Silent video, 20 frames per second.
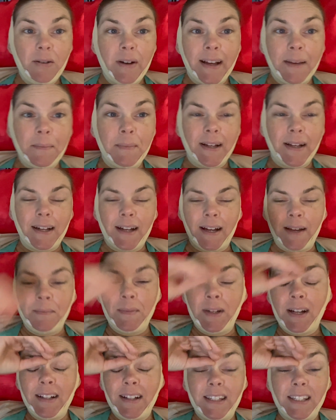I, I'm
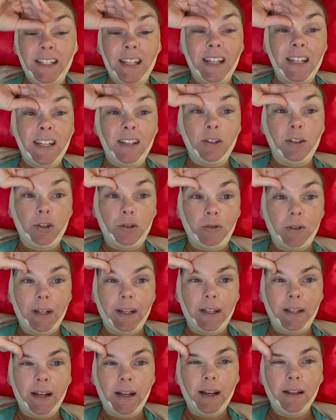not standing
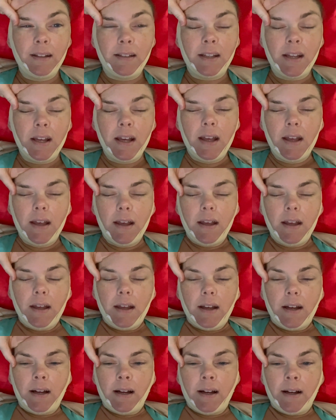straight yet,
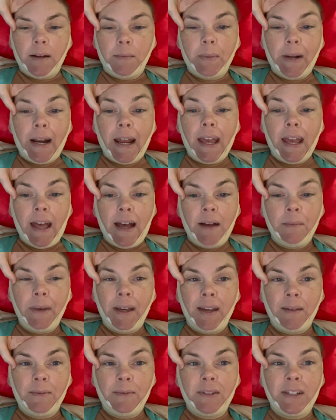um, but I am
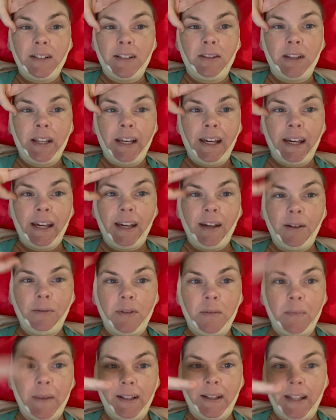able to lay
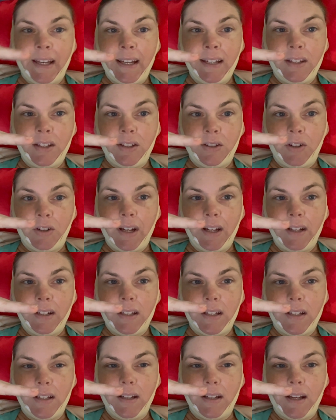with my legs
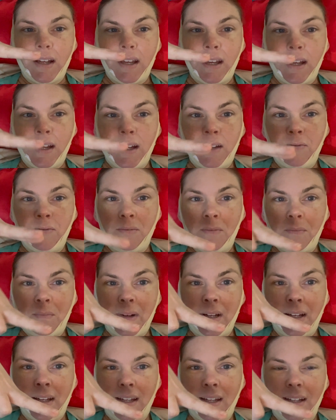straight and
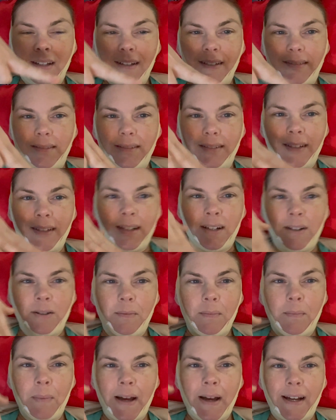my, you know,
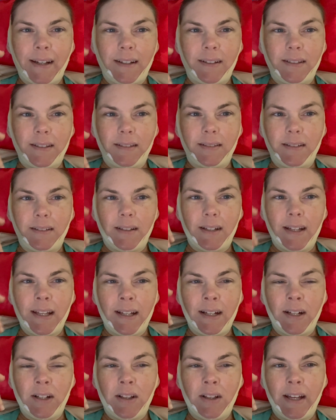back
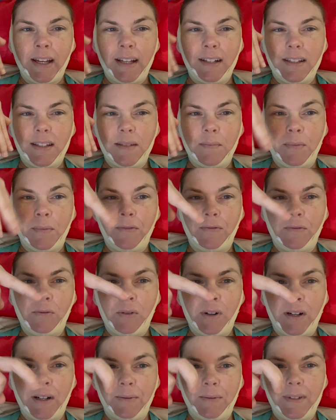inclined.
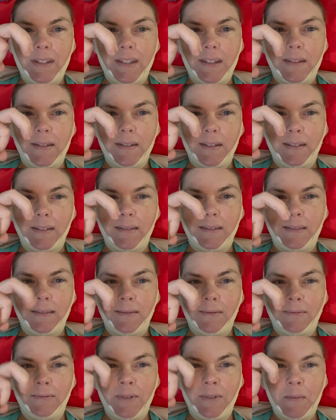Before I was
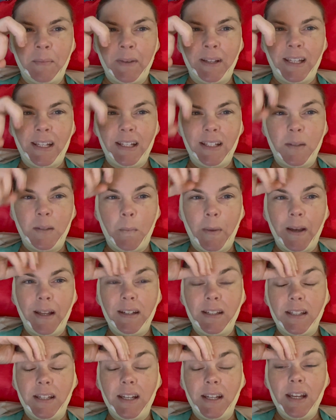with my knees
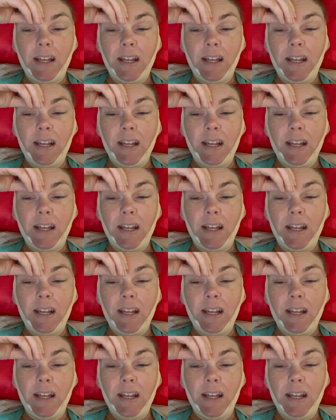bent.